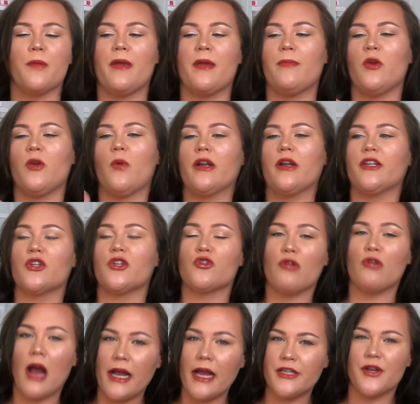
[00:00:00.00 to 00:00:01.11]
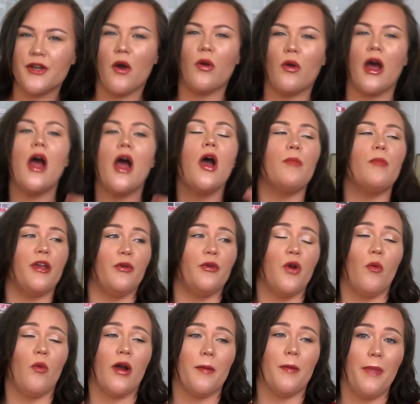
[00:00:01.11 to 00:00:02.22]
Maybe you want to try Denona, but you
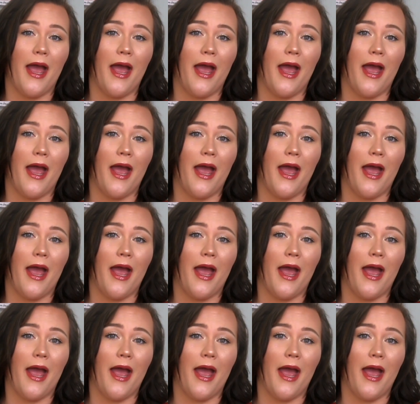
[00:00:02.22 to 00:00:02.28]
don't want